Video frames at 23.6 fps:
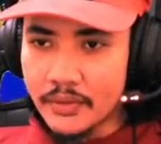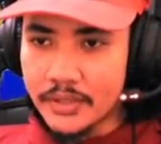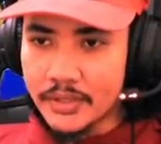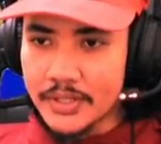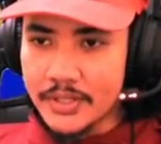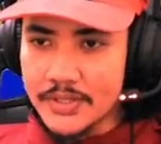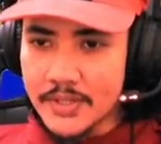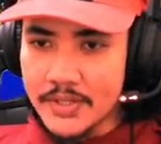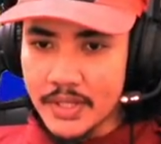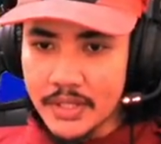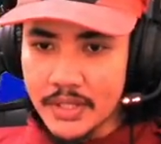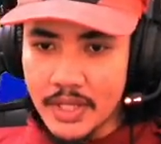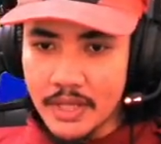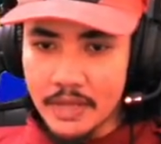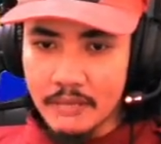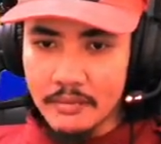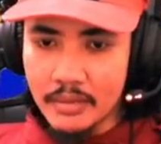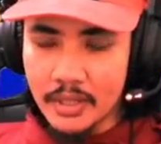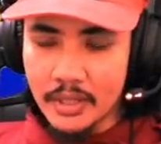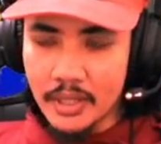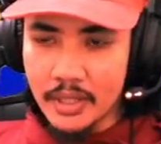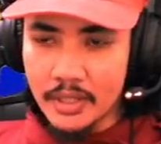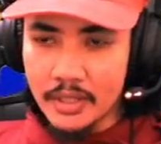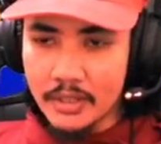this
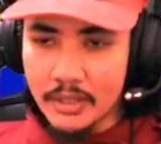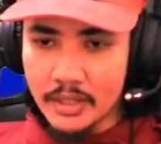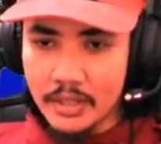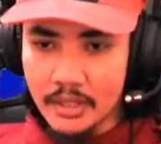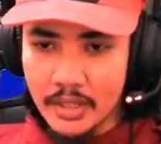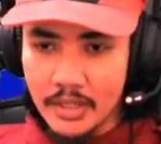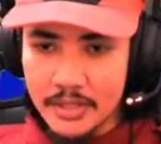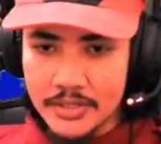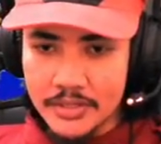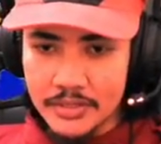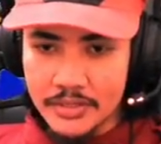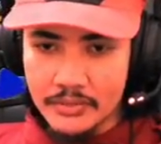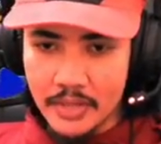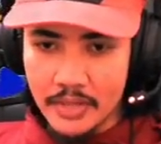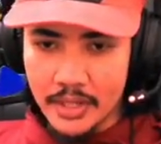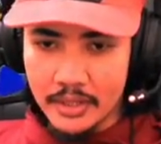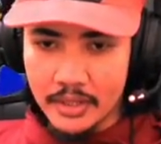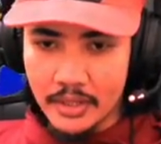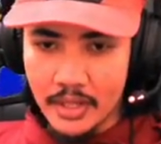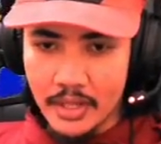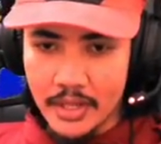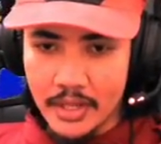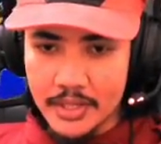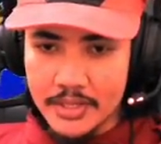Dynamica, and then let's try
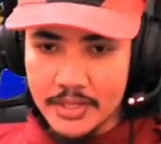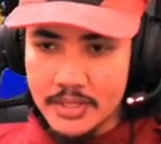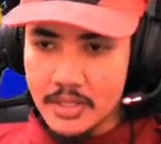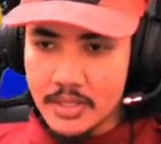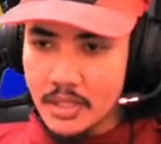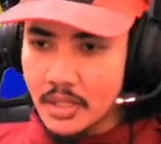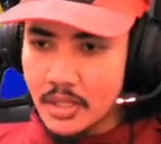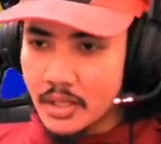it, guys.